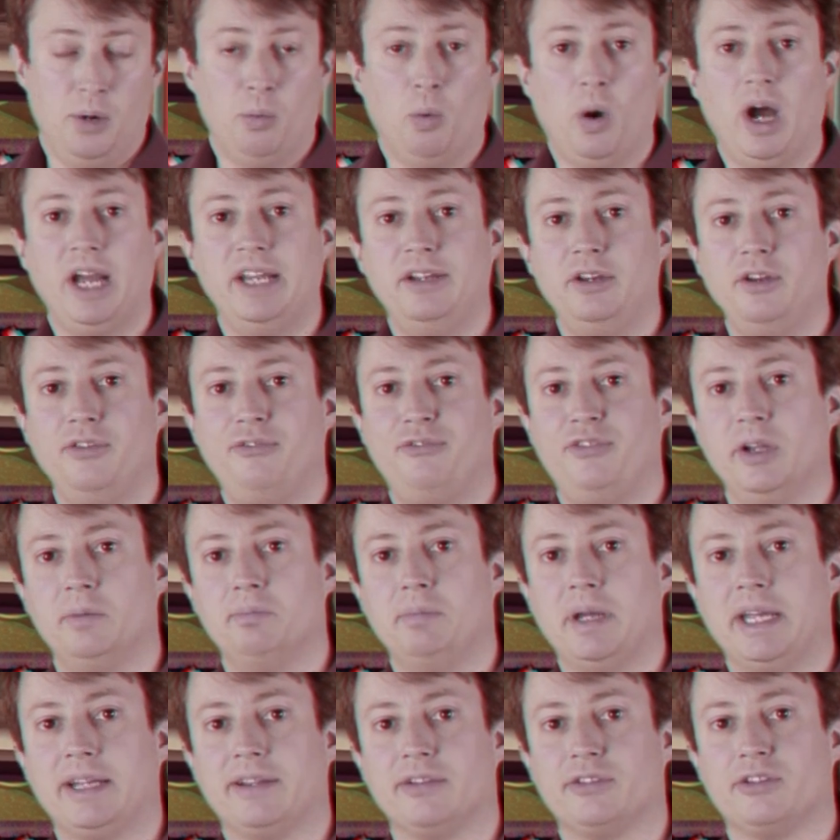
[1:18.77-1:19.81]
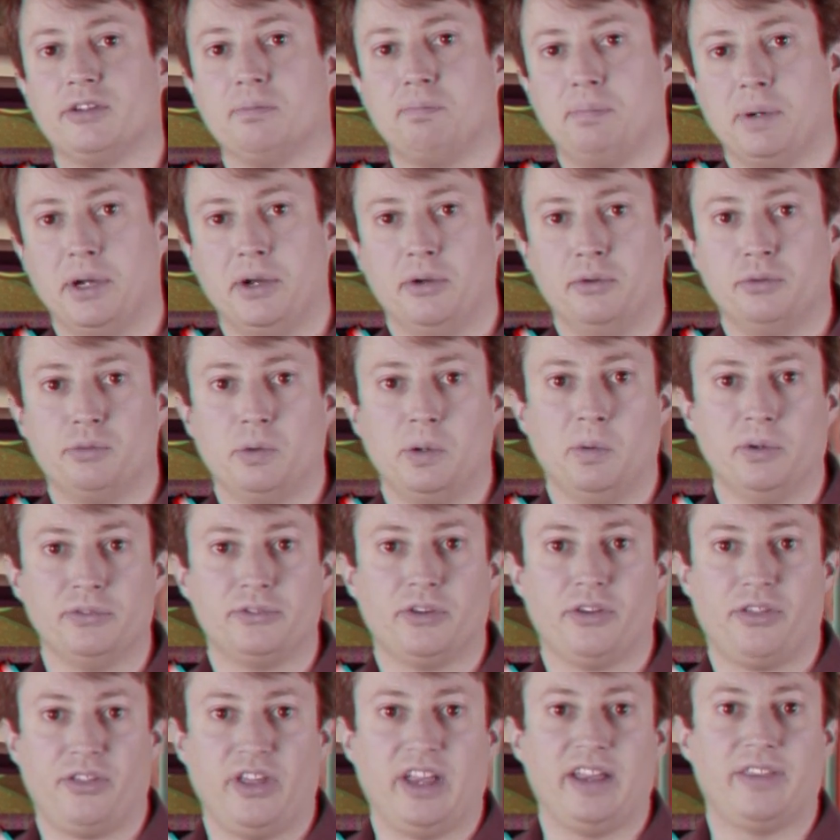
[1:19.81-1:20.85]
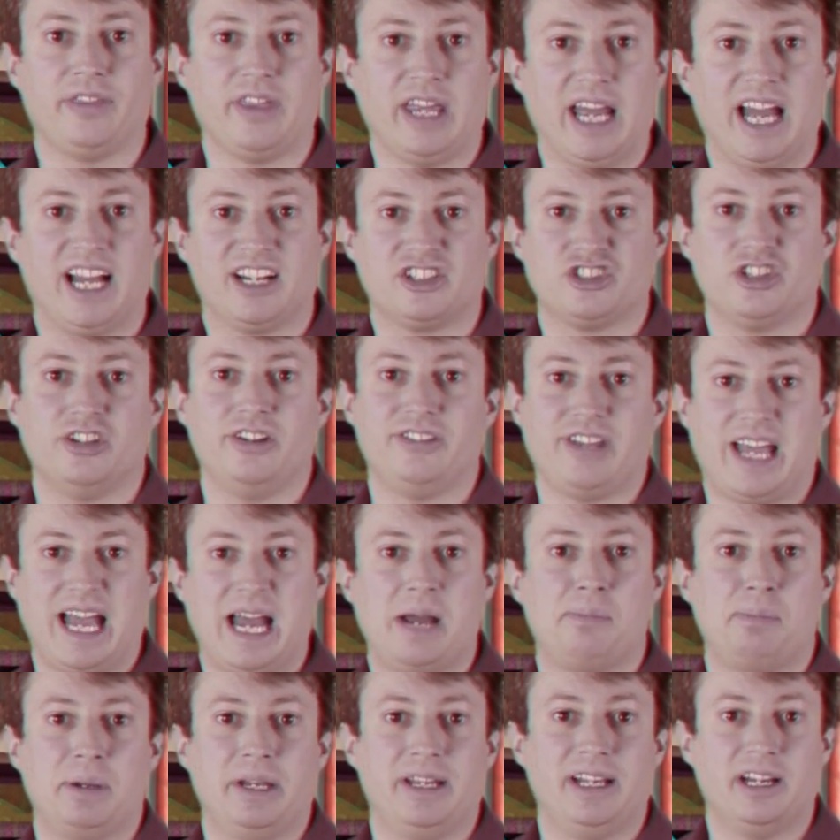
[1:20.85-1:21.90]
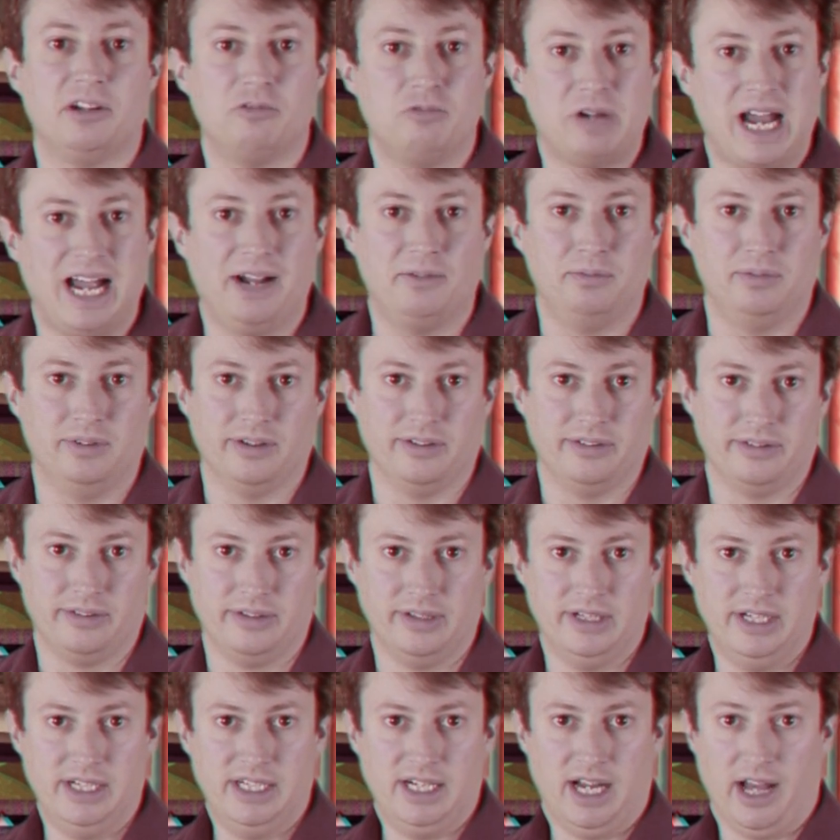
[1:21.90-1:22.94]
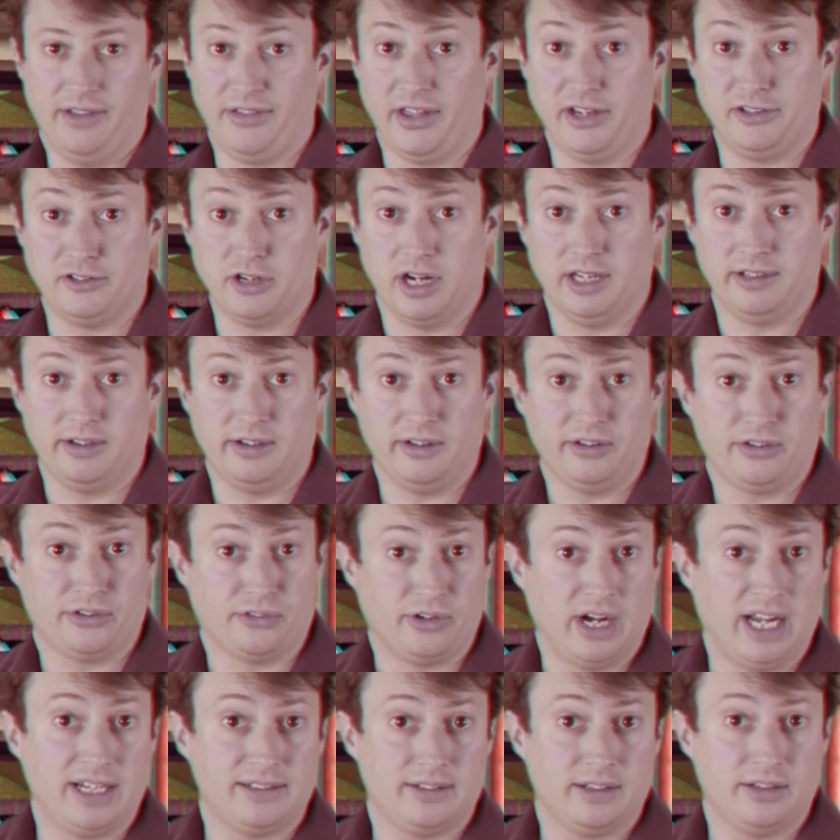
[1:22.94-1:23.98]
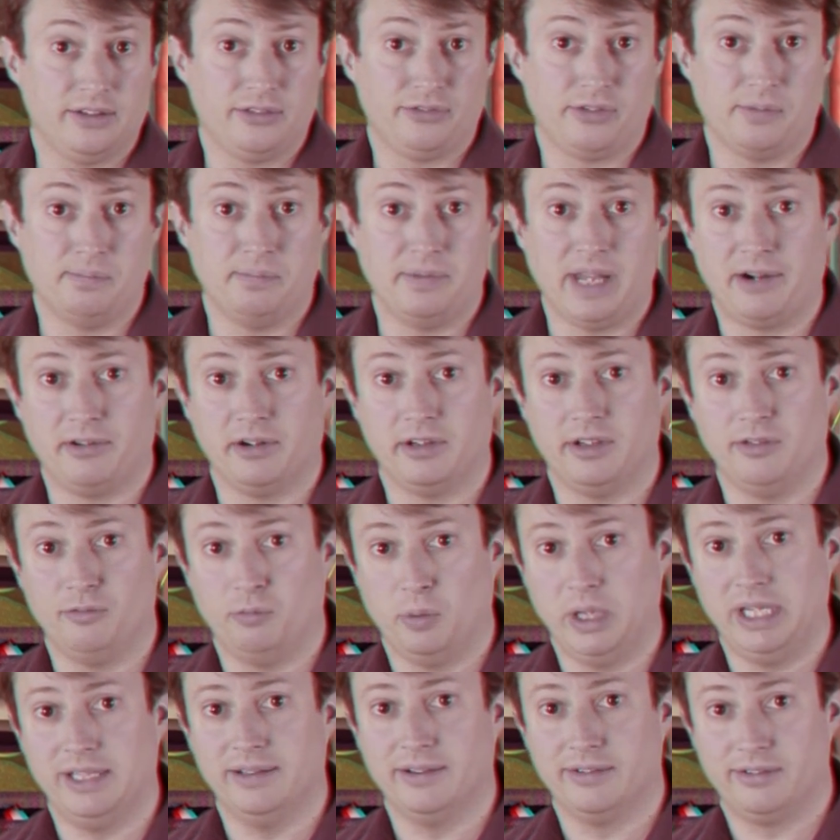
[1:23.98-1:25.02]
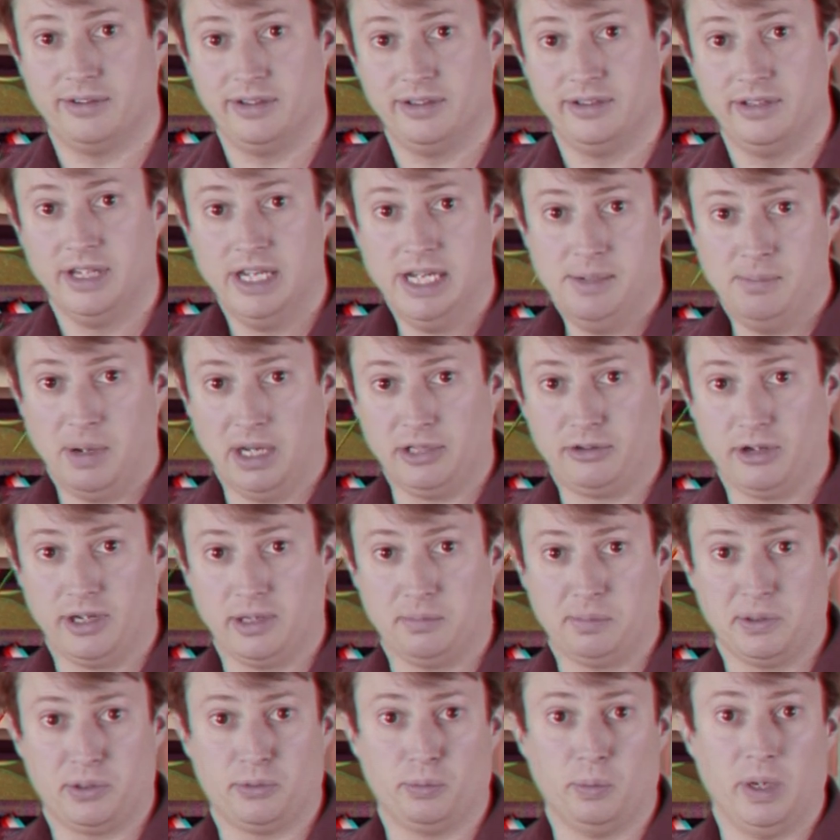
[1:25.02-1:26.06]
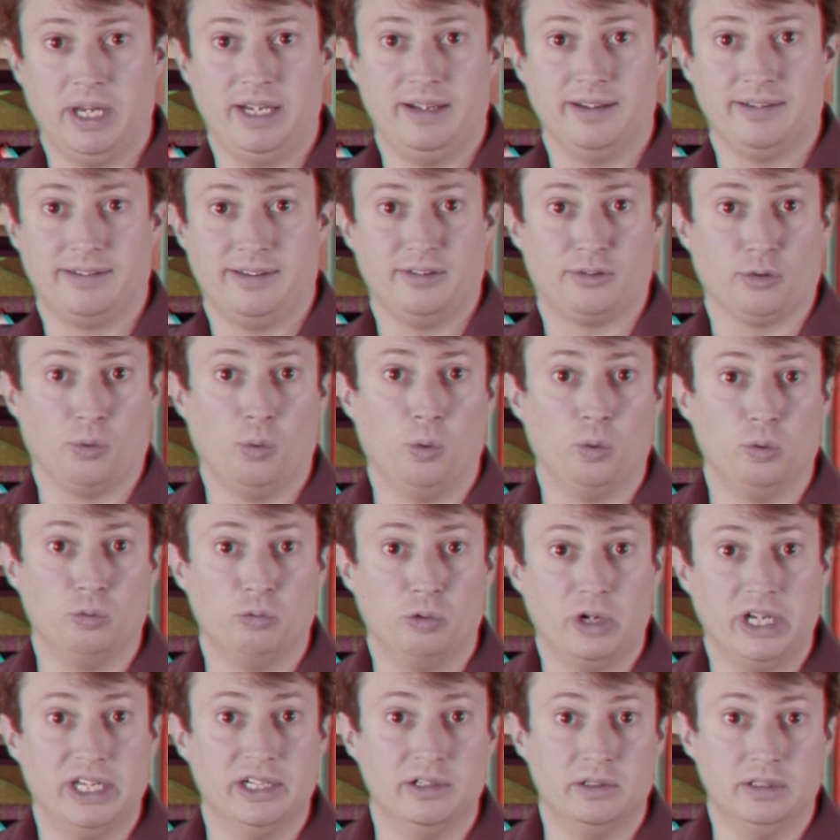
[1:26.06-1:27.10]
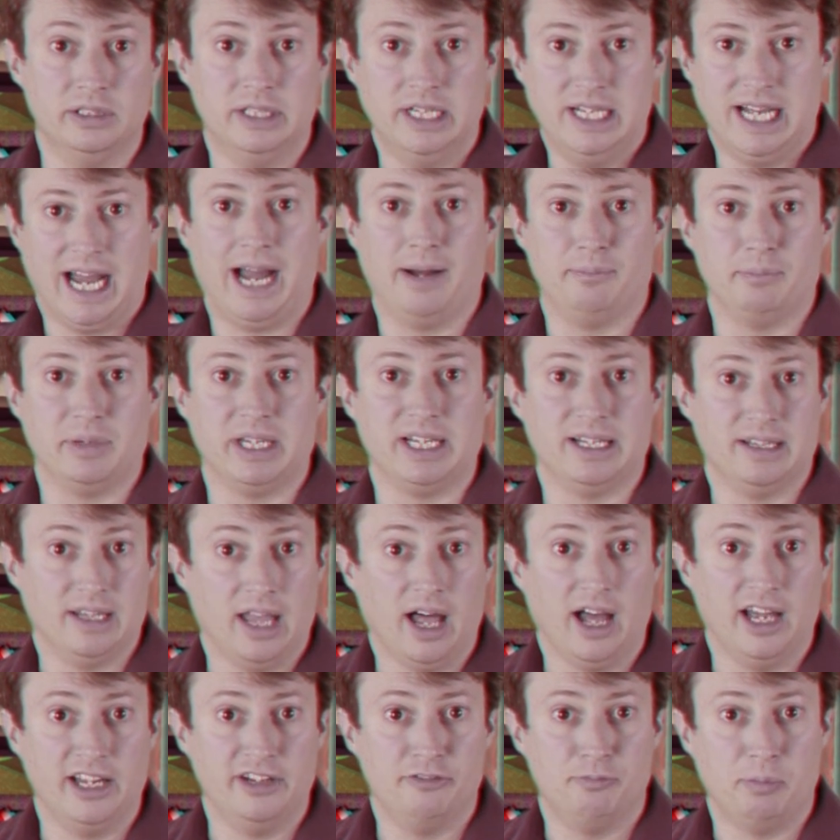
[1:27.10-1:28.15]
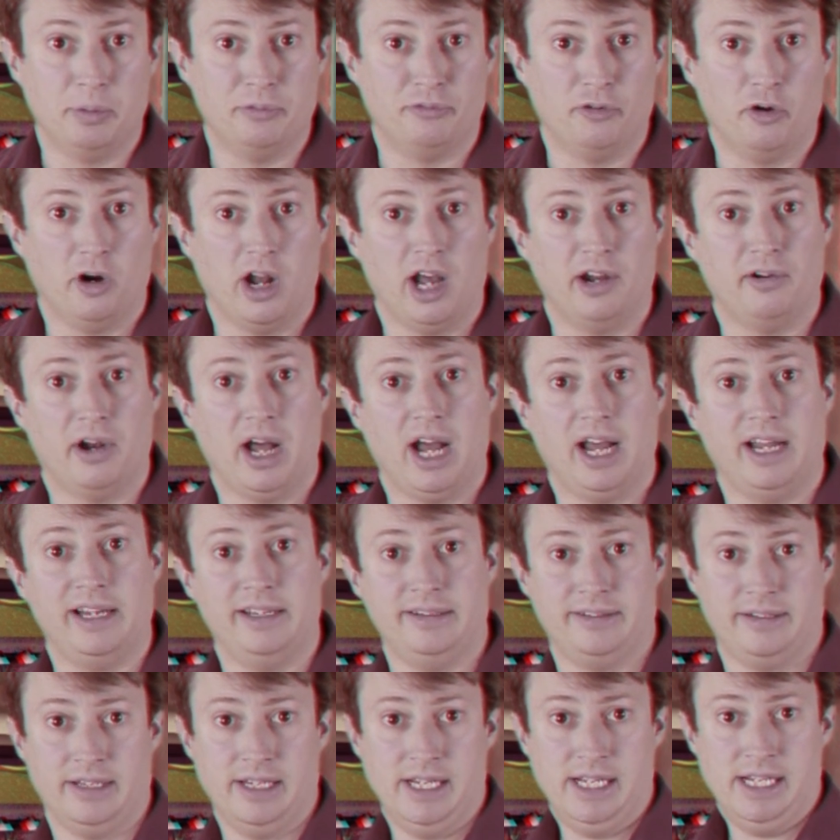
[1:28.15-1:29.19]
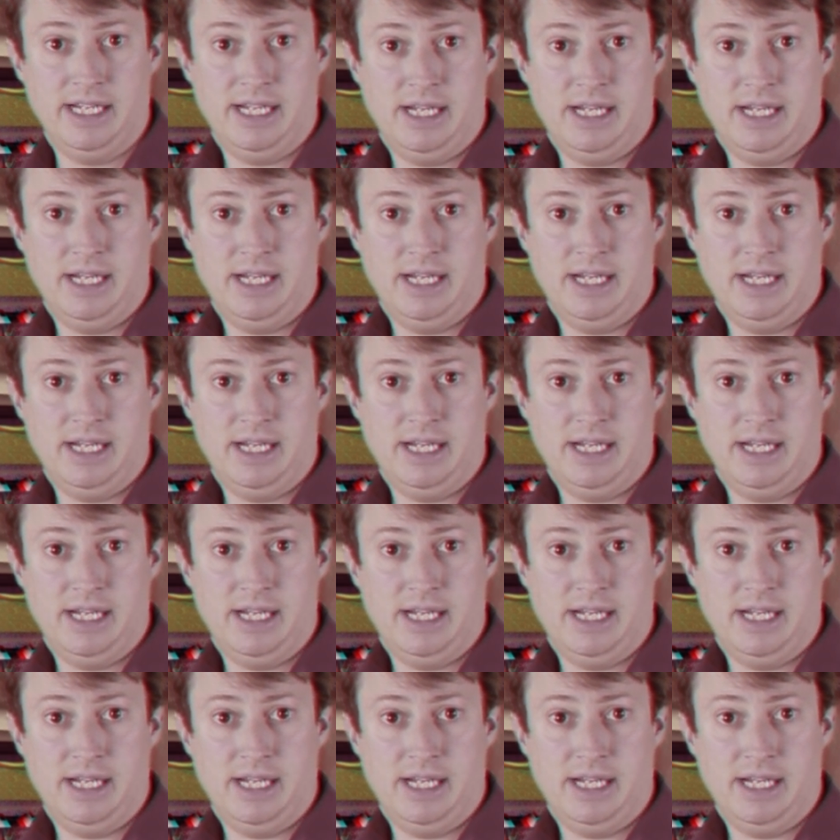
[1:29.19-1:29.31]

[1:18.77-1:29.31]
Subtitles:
Why do filmmakers suppose we want to think the action is happening around us? Are they trying to distract us from narrative weaknesses by trying to persuade us it's all real, happening live before our eyes?